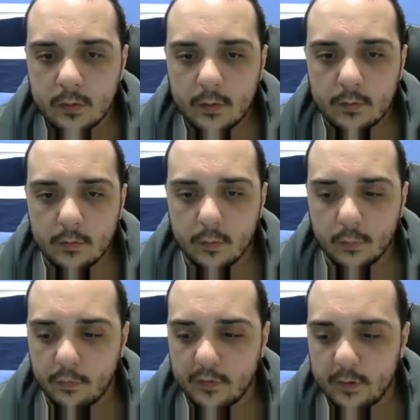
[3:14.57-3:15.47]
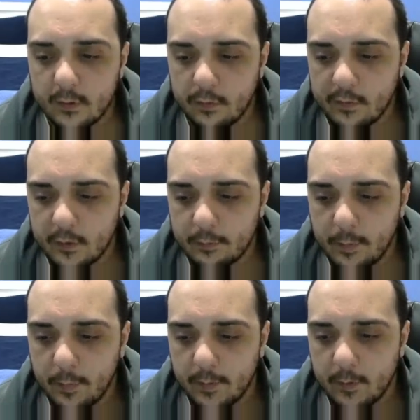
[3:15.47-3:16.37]
So we'll start off by
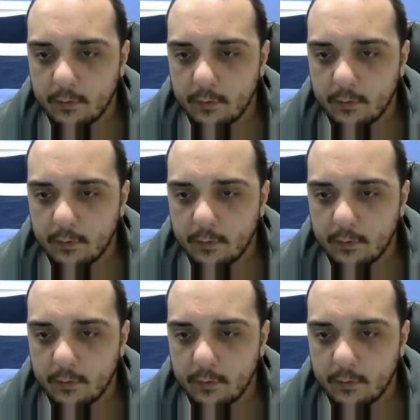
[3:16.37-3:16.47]
popping your